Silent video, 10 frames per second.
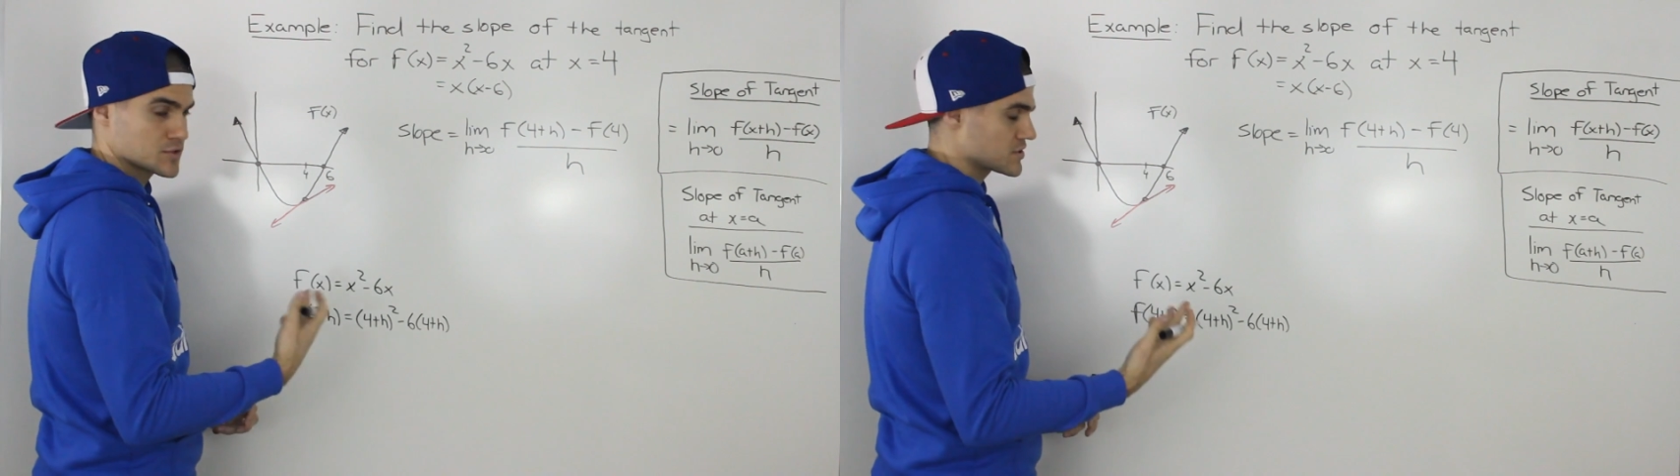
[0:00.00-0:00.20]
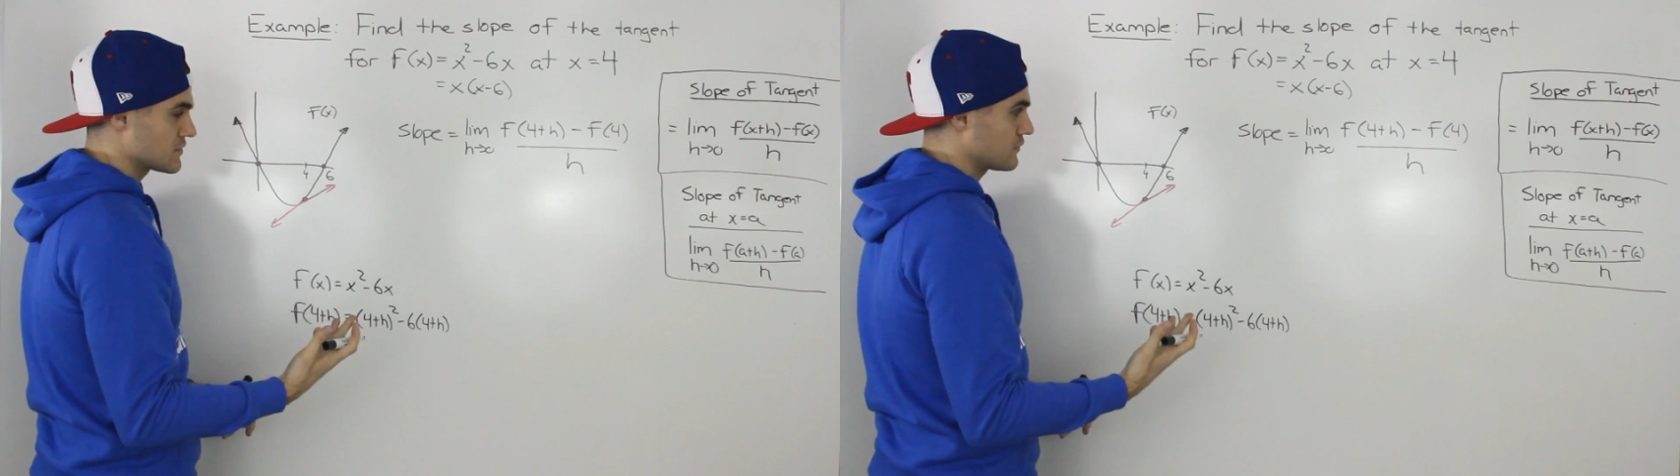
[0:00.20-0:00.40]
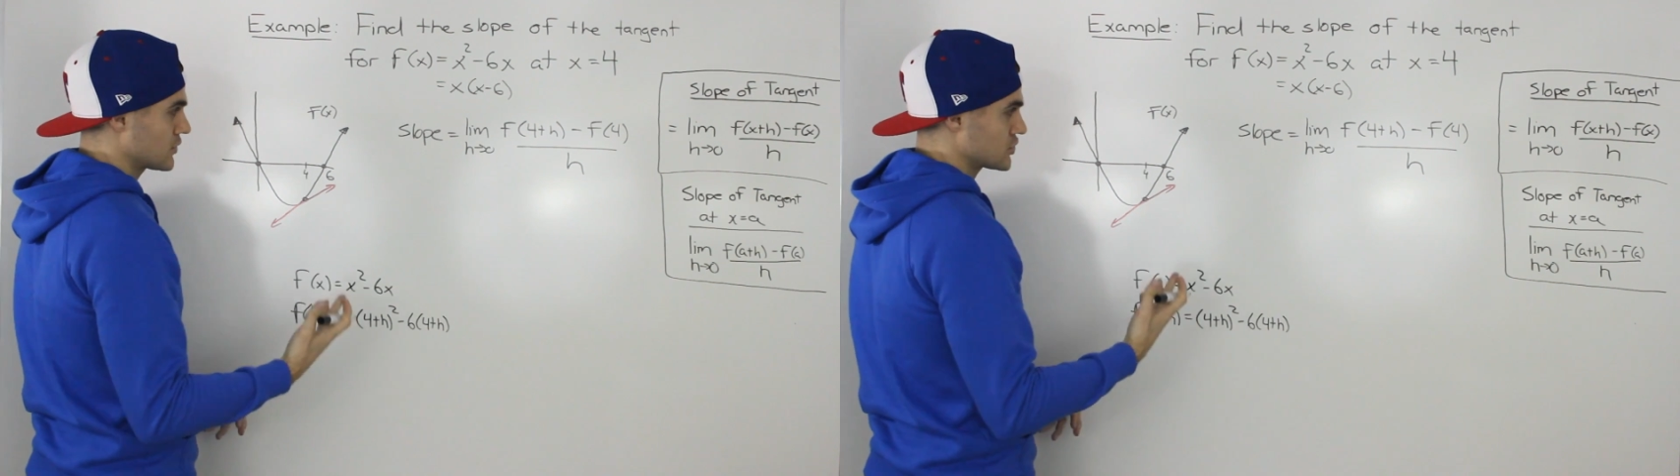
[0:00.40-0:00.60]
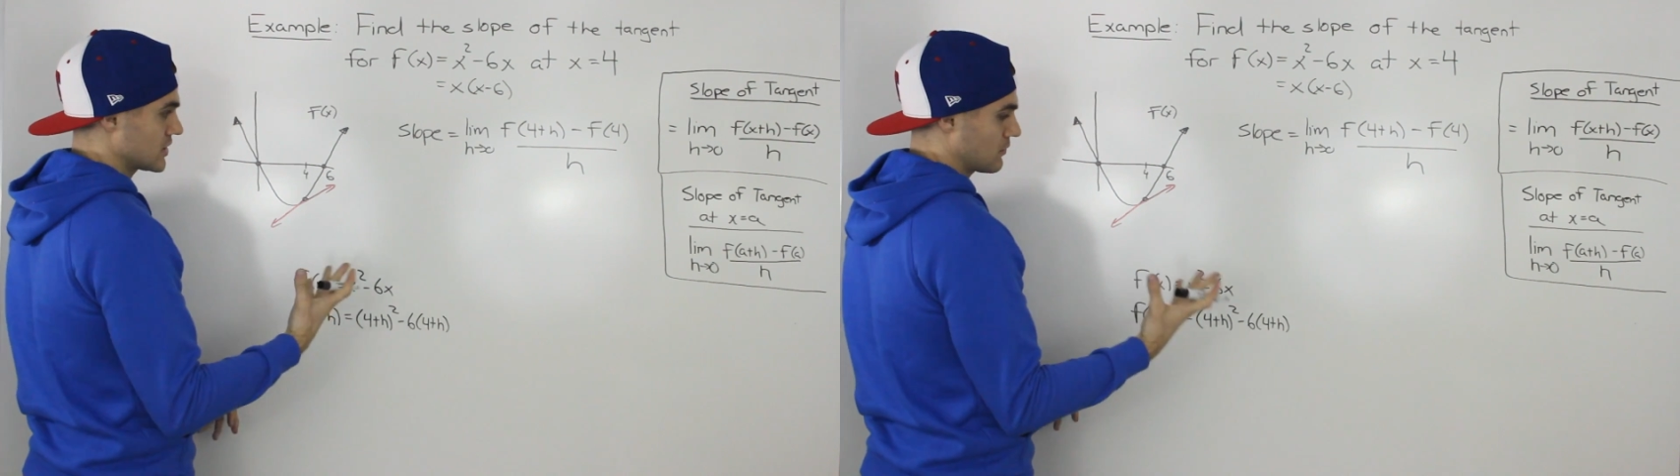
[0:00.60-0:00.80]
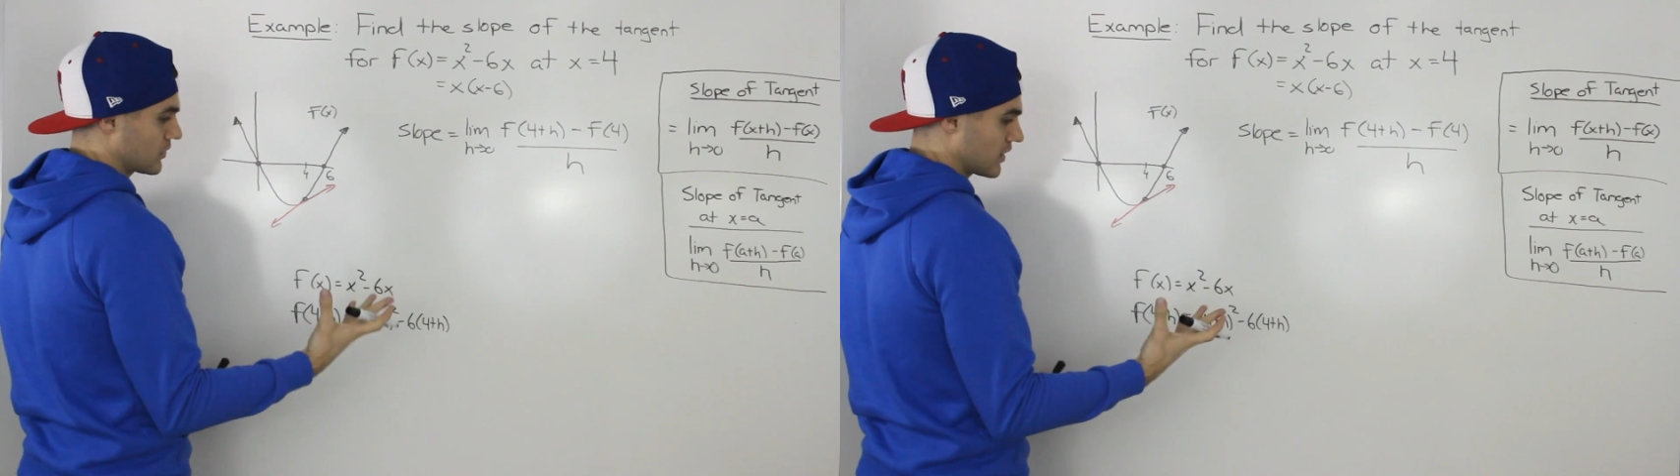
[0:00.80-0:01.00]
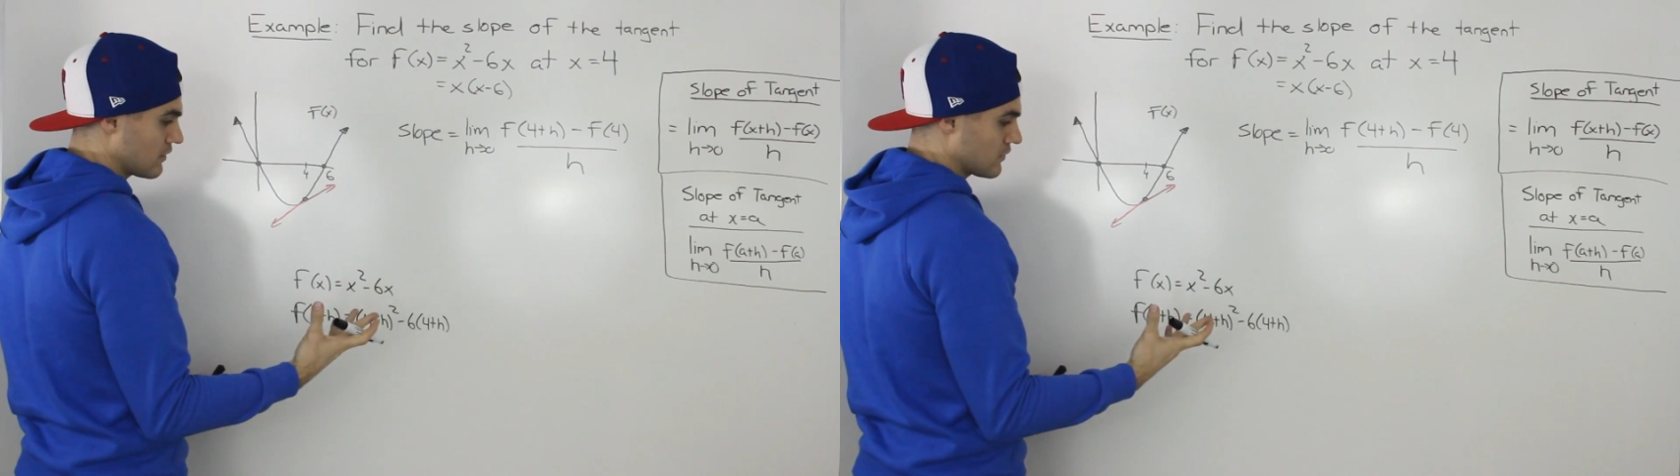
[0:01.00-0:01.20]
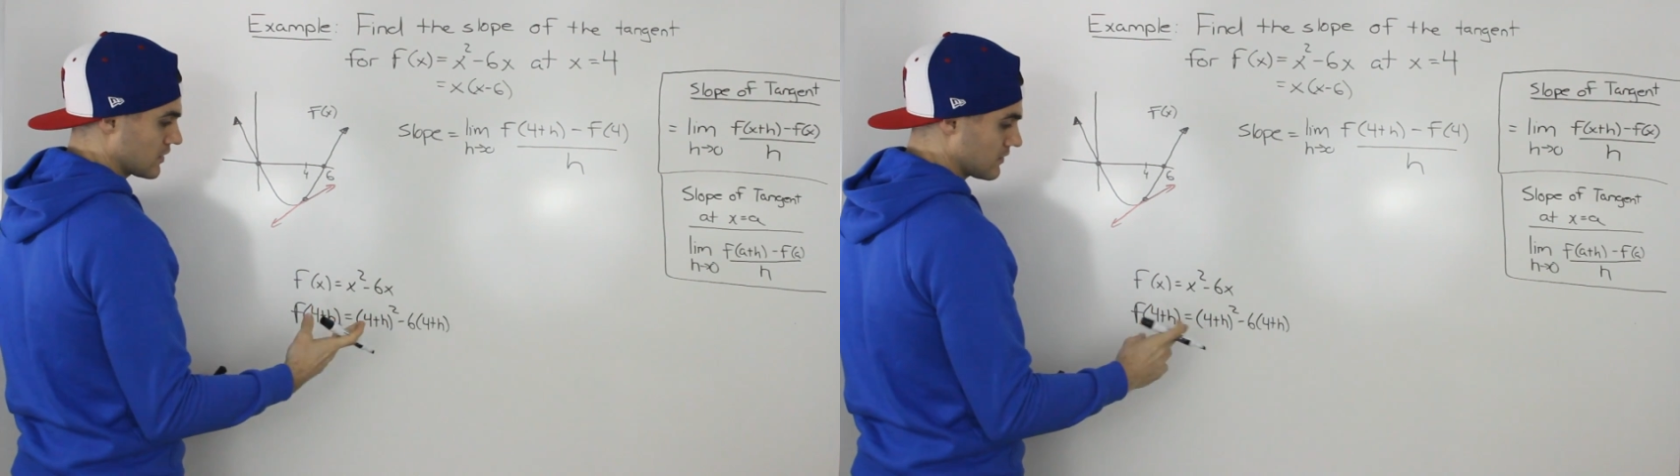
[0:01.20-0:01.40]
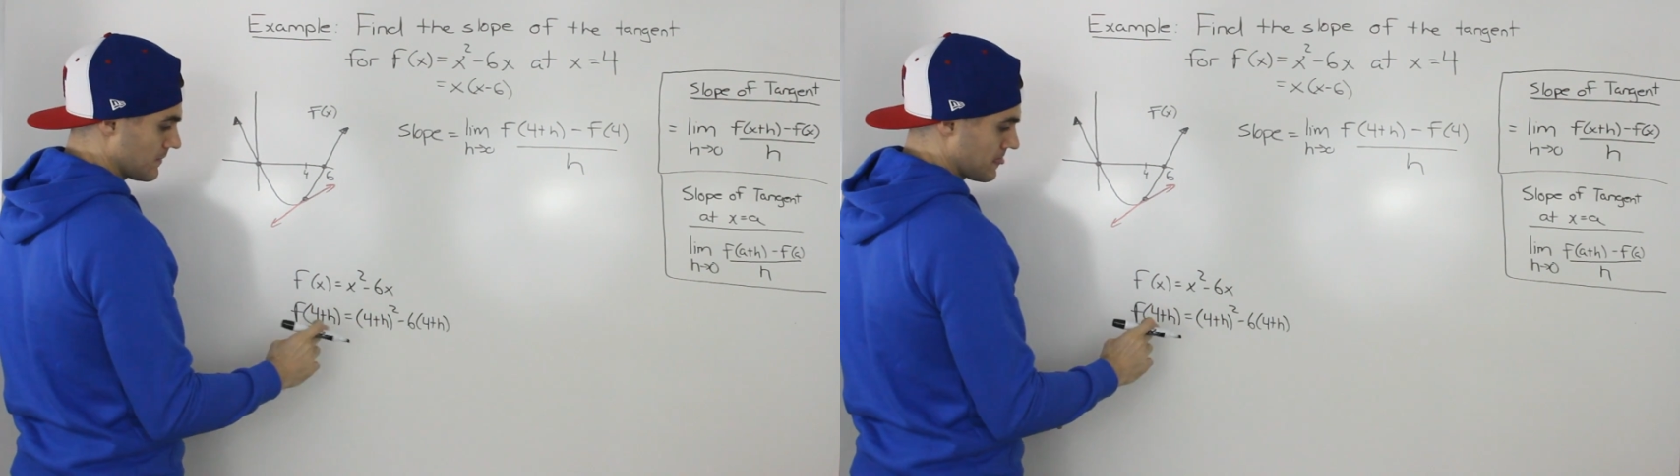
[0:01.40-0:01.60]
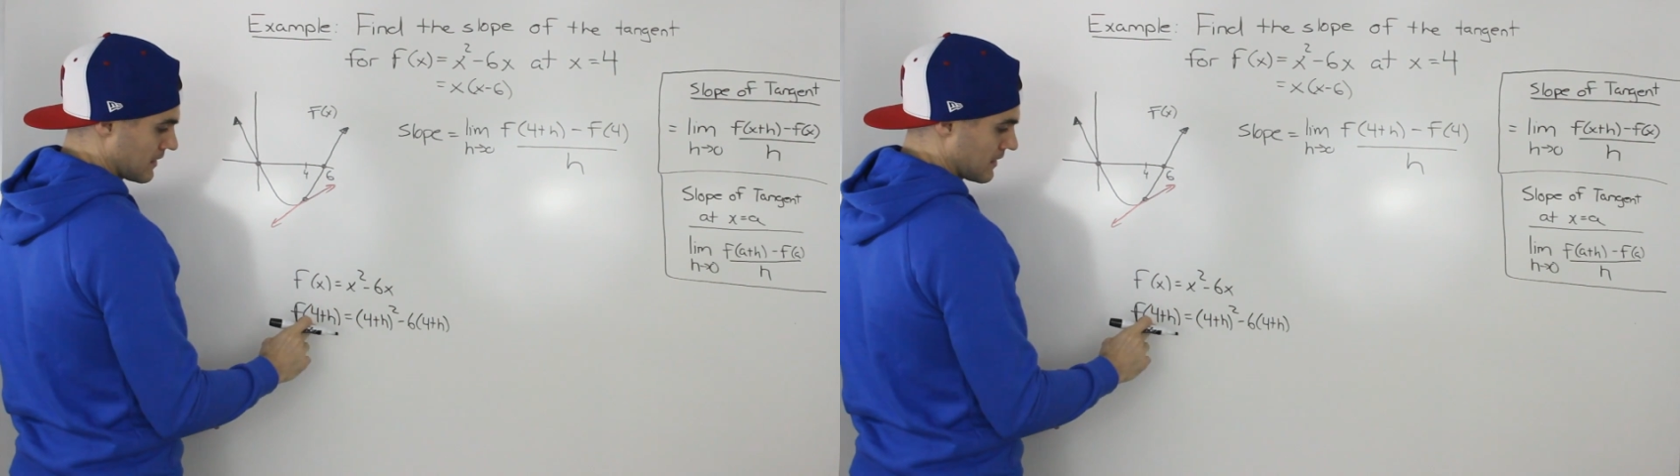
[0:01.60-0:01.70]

which is the function that we're given,